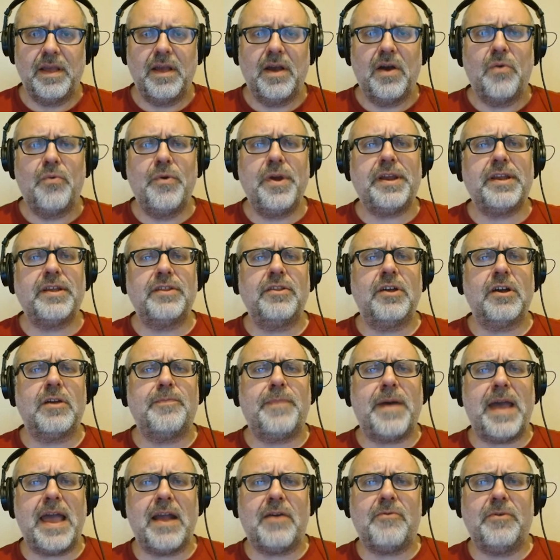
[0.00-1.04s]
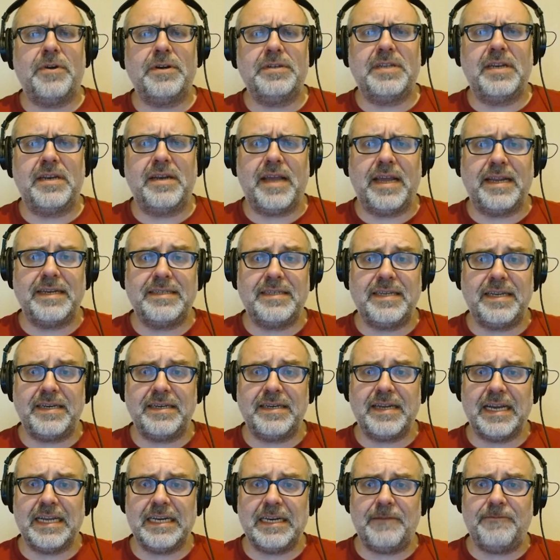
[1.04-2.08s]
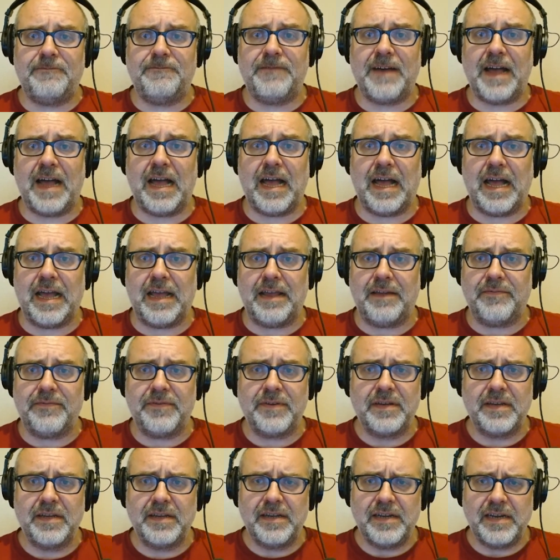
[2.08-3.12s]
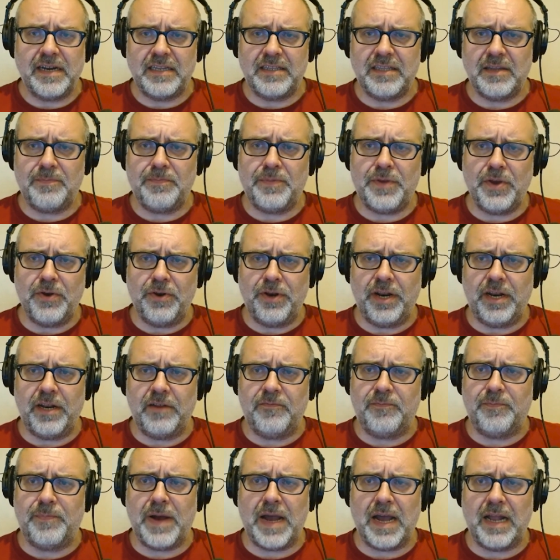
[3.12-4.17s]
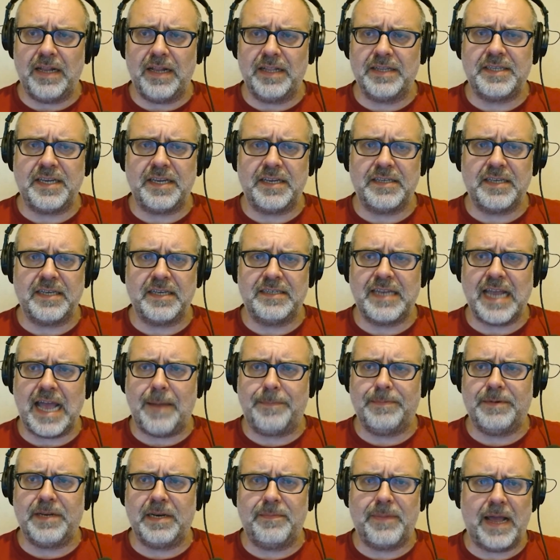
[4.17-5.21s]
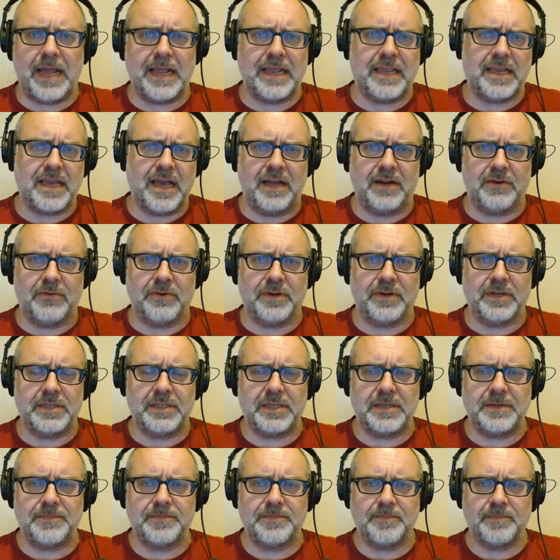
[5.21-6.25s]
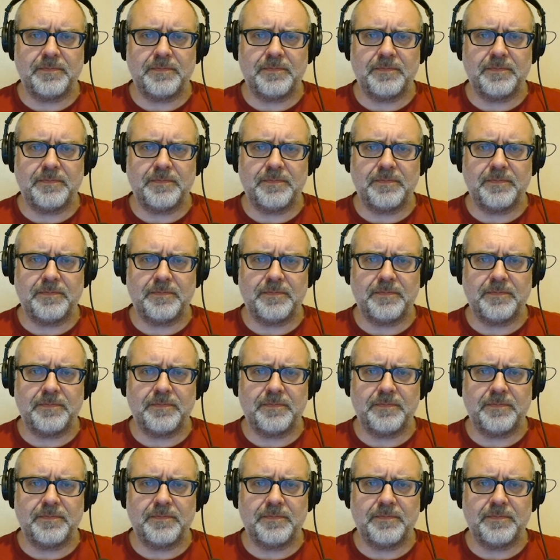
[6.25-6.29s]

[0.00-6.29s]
We can look backward to 1995 and the punitive policies adopted by Congress.